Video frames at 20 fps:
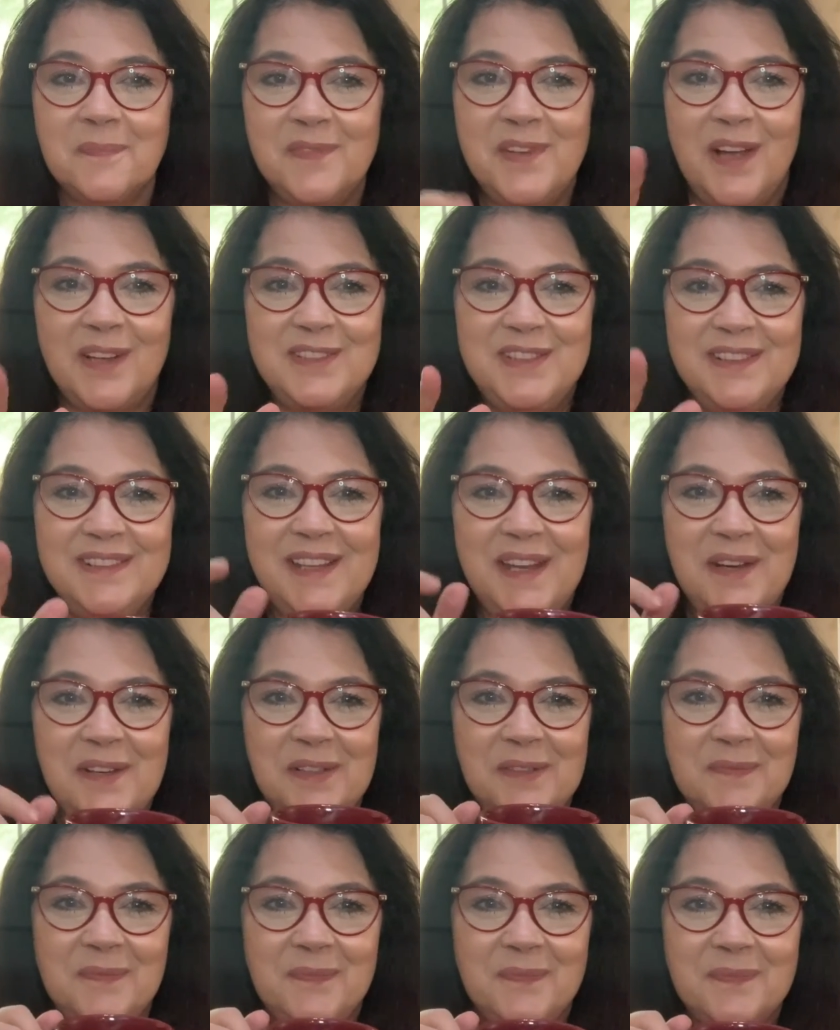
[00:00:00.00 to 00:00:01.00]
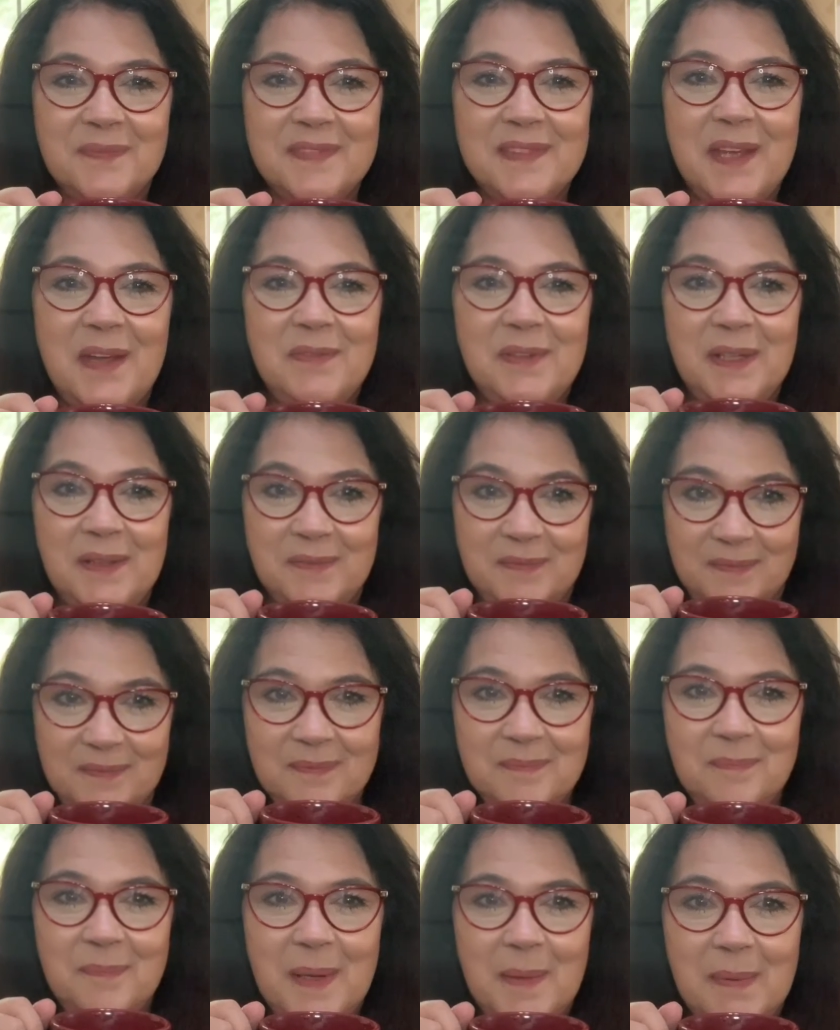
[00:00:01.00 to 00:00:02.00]
Talk to you later. Love you.
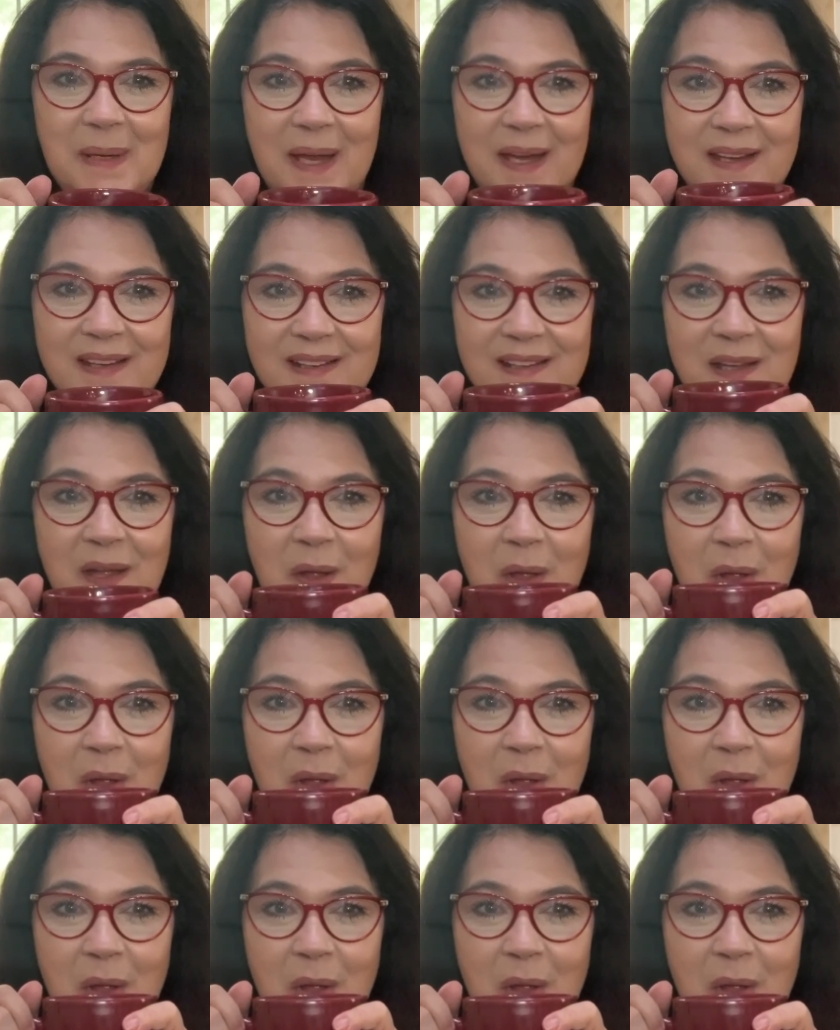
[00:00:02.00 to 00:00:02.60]
Bye-bye.